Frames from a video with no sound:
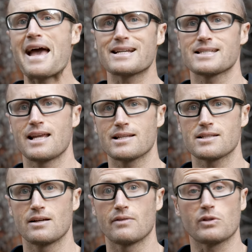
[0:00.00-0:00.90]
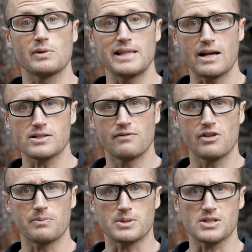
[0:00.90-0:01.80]
excess of 3,000
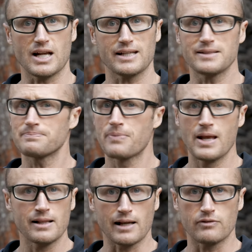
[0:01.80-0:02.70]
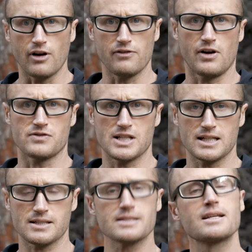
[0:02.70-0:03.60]
feet per second, like
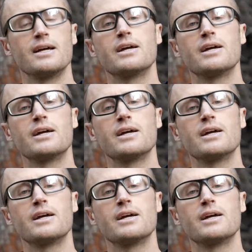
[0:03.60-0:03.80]
5.56,